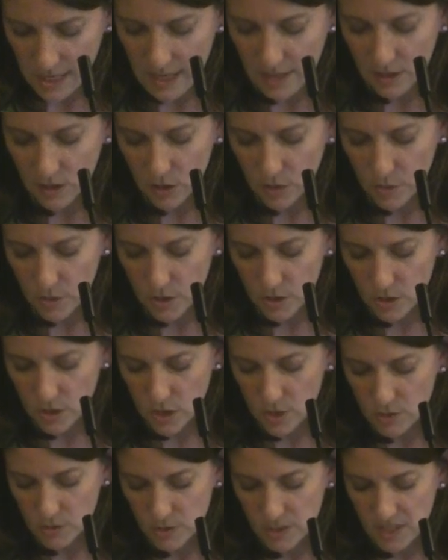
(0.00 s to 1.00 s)
Kate lowered her
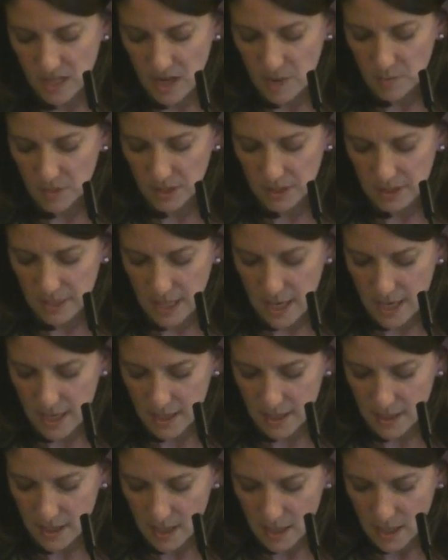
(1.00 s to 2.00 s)
nose to Emily's
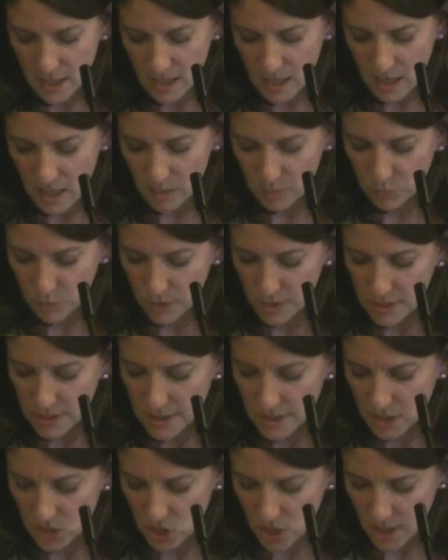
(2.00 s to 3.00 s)
head and
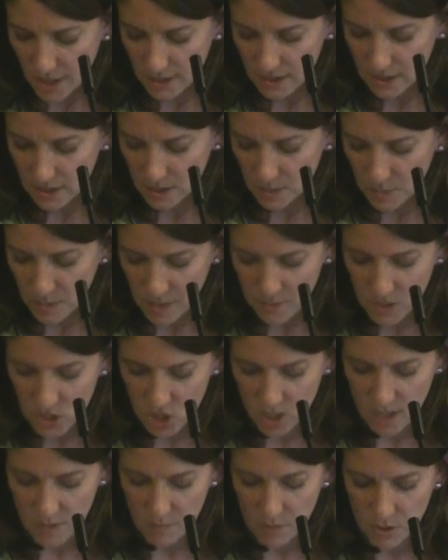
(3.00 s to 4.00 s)
breathed in Johnson's baby
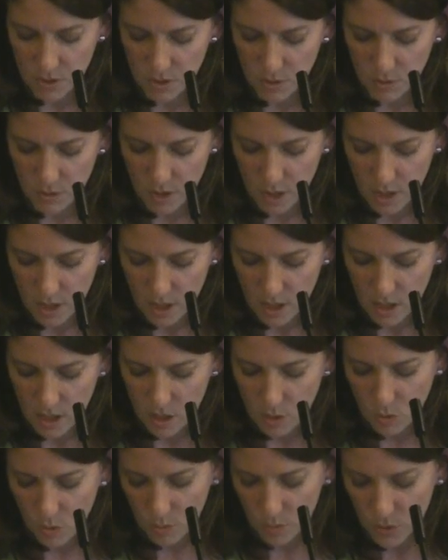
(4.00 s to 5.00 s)
shampoo,
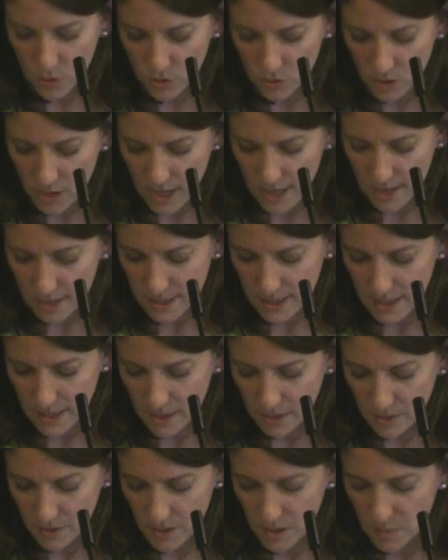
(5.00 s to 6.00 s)
a hormonal
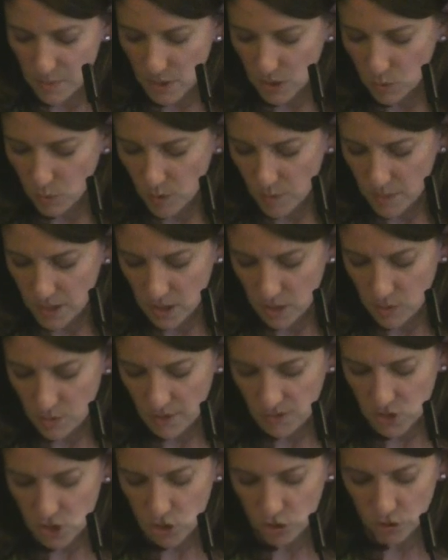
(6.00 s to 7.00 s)
cocktail that among women who
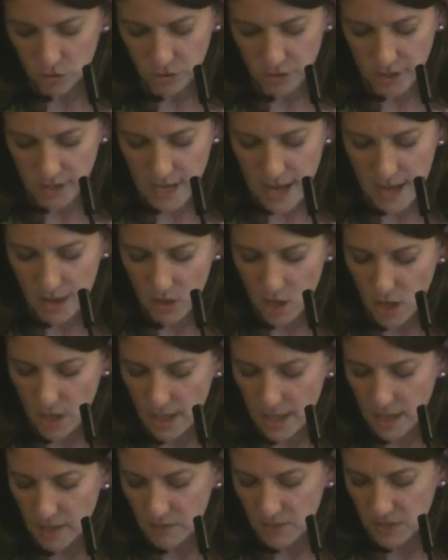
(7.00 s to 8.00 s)
have children not
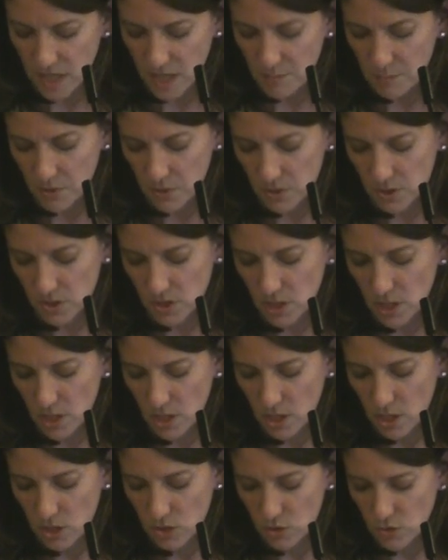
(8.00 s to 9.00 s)
long out of diapers
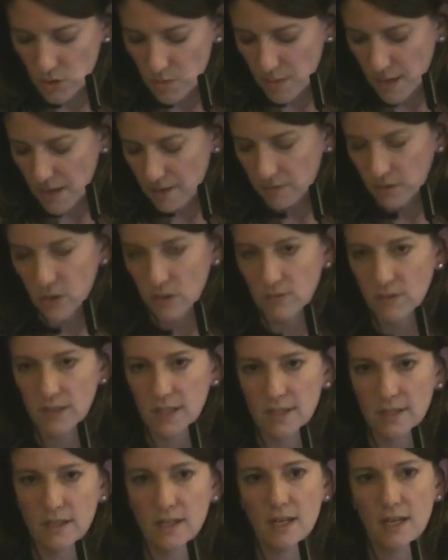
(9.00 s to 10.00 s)
drew the
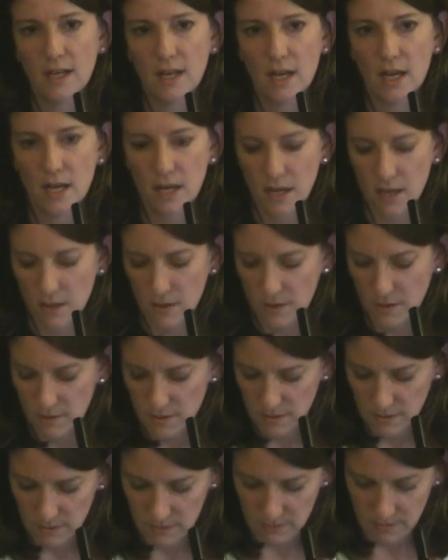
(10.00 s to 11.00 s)
Pavlovian another.